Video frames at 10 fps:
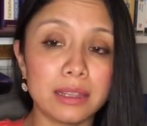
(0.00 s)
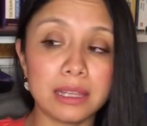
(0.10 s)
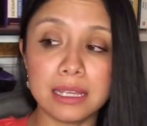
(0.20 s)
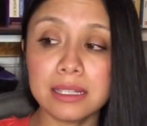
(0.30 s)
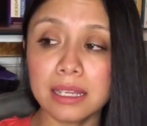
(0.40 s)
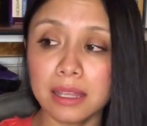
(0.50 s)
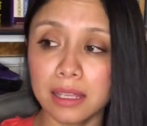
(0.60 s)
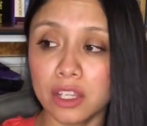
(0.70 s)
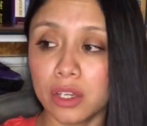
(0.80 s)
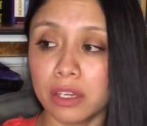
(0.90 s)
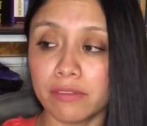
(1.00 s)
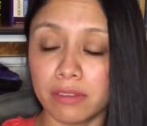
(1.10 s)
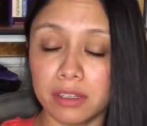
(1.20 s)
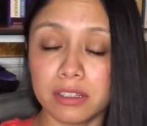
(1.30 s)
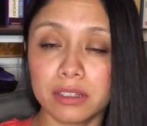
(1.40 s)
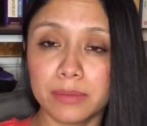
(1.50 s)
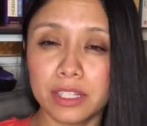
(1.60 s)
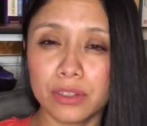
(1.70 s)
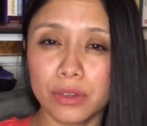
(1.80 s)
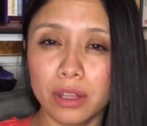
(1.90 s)
They say that you can flush them in the
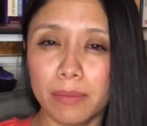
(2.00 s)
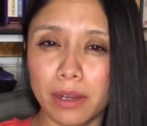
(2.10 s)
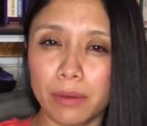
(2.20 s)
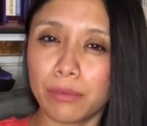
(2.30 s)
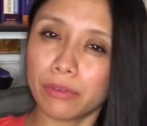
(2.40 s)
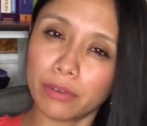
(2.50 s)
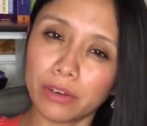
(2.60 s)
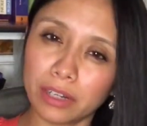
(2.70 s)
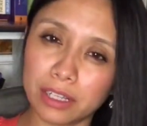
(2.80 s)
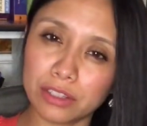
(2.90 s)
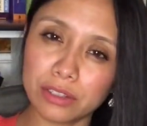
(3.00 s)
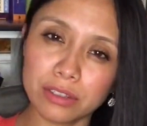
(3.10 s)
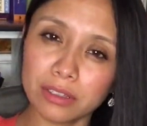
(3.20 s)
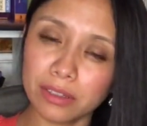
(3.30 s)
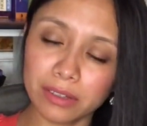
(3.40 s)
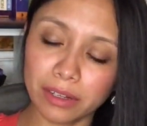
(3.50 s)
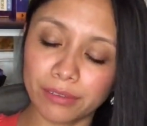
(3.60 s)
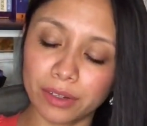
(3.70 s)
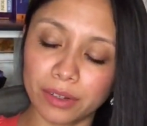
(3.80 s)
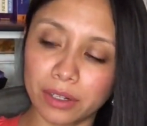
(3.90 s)
toilet, but I prefer not to. You know, you
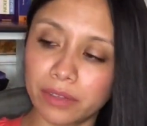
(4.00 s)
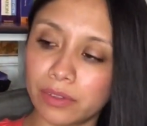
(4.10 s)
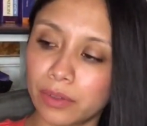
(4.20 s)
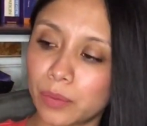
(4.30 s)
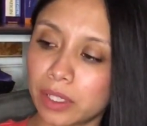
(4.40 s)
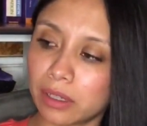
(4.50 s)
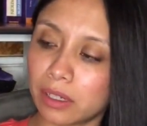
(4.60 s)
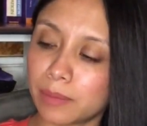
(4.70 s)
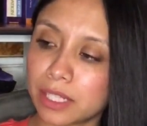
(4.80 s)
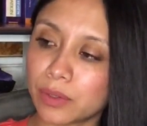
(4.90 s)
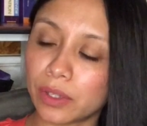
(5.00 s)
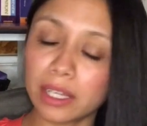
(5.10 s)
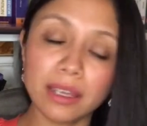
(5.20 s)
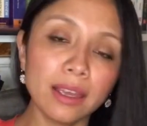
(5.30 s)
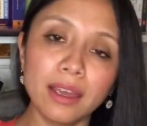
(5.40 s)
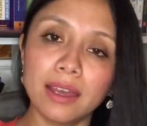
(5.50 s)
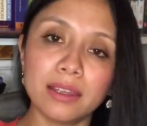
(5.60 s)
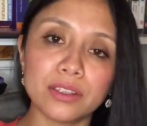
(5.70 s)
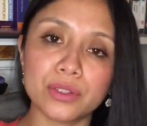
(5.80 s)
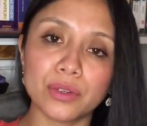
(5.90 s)
never know if I want to clog my toilet, and
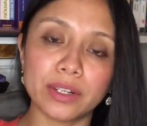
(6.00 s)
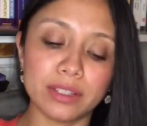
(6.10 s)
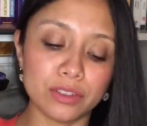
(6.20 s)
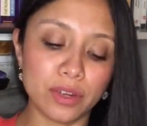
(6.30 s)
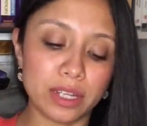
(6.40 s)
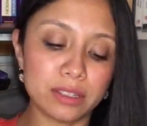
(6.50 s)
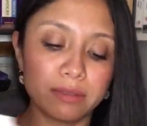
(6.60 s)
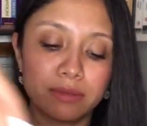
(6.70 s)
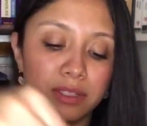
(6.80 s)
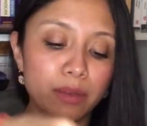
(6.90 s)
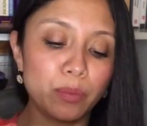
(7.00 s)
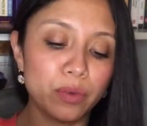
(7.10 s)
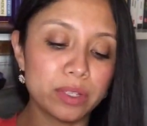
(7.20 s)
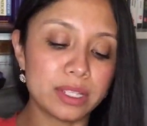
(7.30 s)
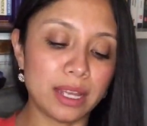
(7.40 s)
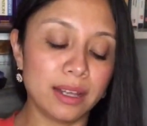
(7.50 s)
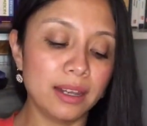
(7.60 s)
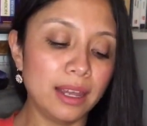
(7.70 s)
then you store it in the trash. Simple as that.